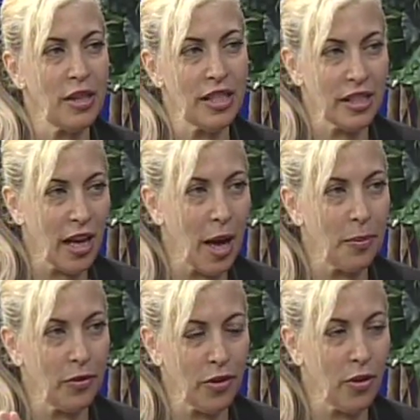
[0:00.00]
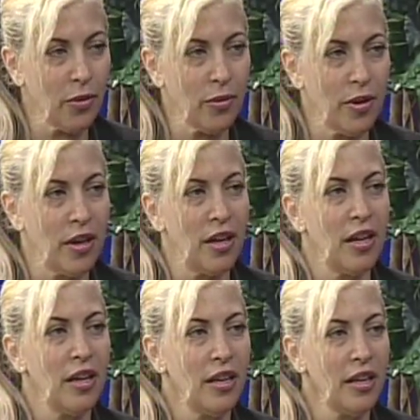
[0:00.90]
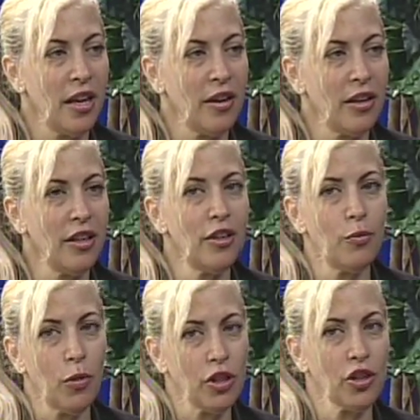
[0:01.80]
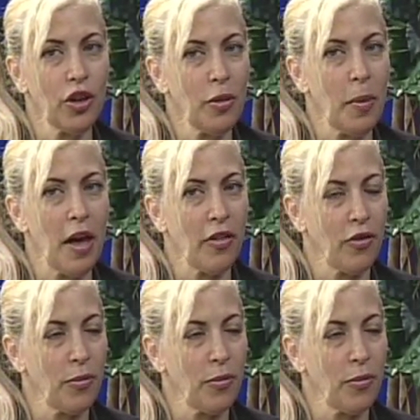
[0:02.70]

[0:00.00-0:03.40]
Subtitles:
He stopped, so now he wants to go to the bathroom.